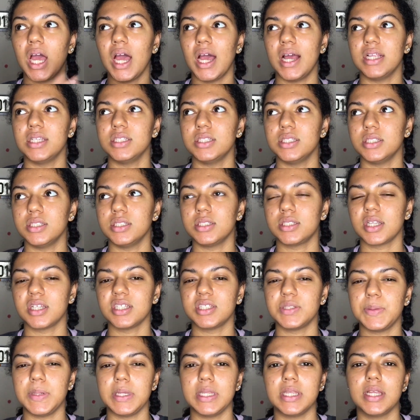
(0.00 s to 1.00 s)
and
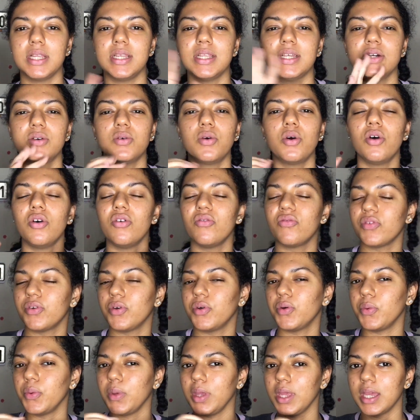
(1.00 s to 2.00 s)
it's been a little over
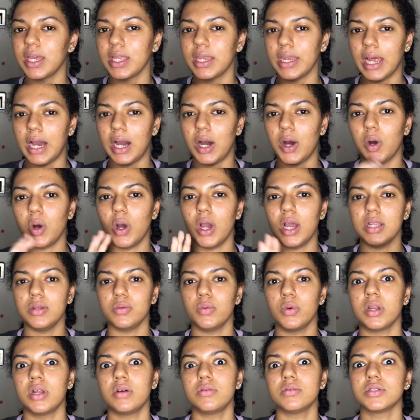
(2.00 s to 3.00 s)
a week now.
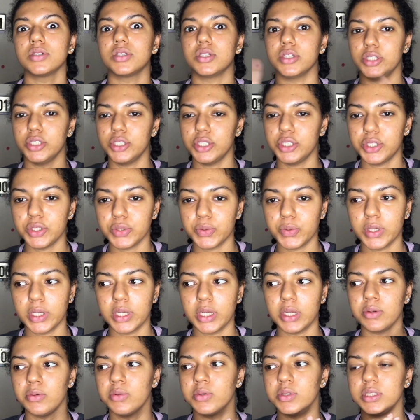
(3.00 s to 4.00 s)
And when I was gonna do
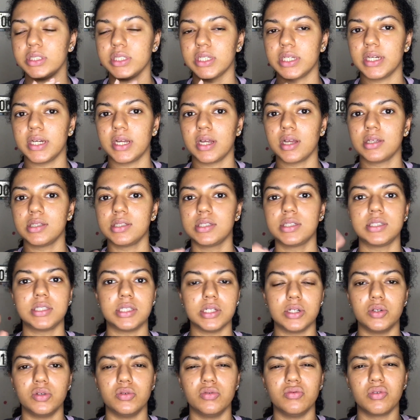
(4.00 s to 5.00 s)
it, it was like
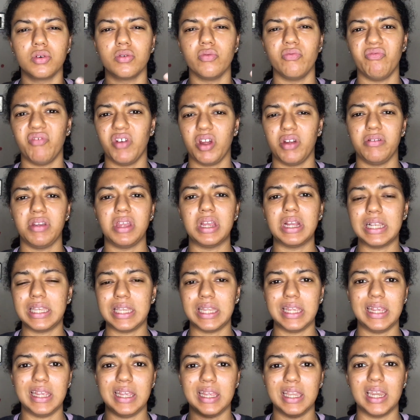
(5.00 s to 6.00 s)
still very
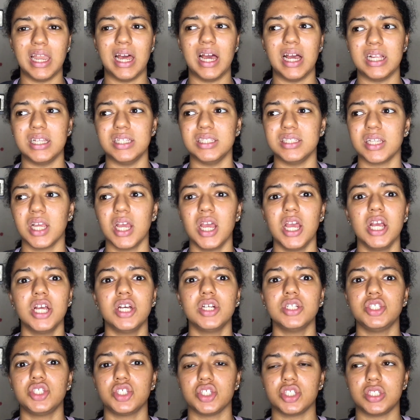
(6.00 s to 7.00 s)
clean and
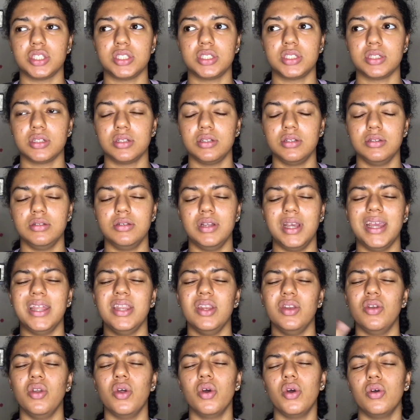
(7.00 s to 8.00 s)
just
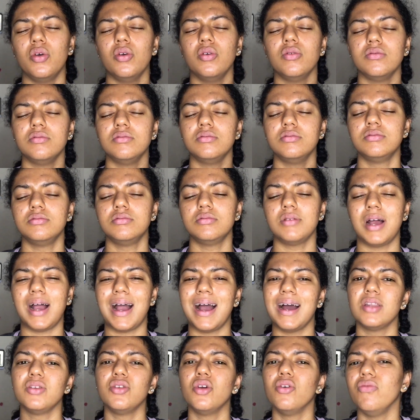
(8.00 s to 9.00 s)
I
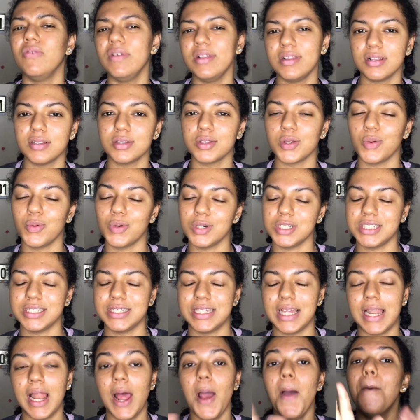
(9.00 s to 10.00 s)
had no reason to wash it
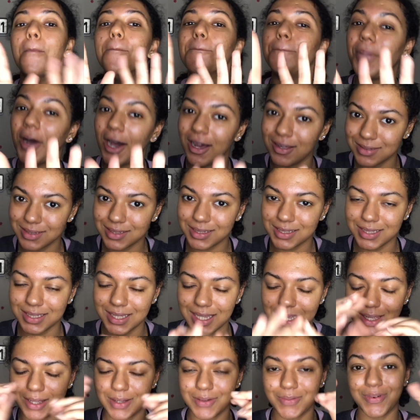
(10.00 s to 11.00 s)
then.
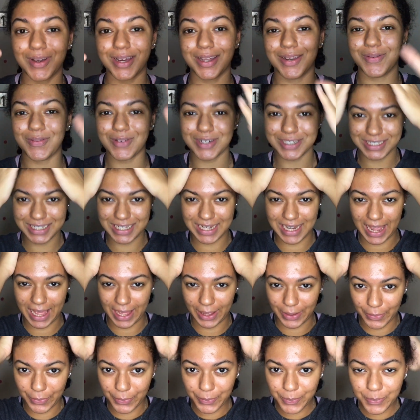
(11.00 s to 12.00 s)
But we're gonna wash it
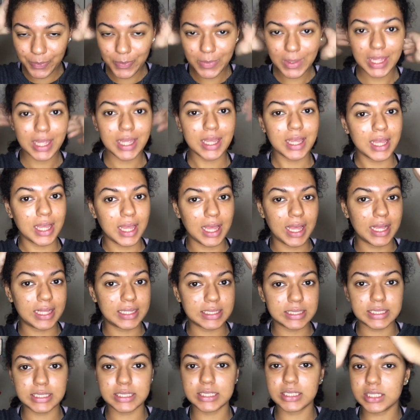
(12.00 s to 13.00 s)
now.
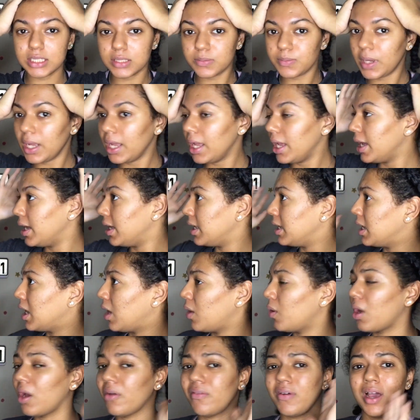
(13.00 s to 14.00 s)
And this is my hair
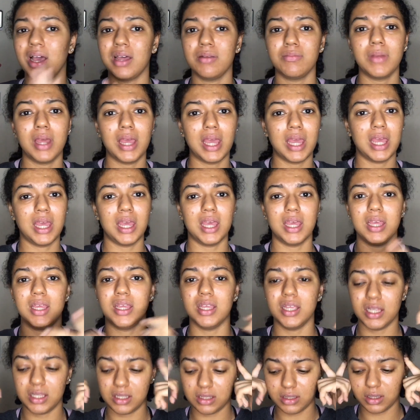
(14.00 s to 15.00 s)
now. I've had my hair
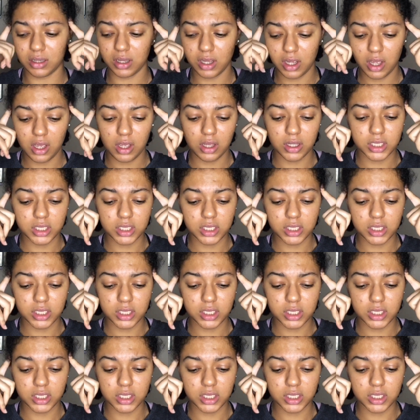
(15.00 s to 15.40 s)
in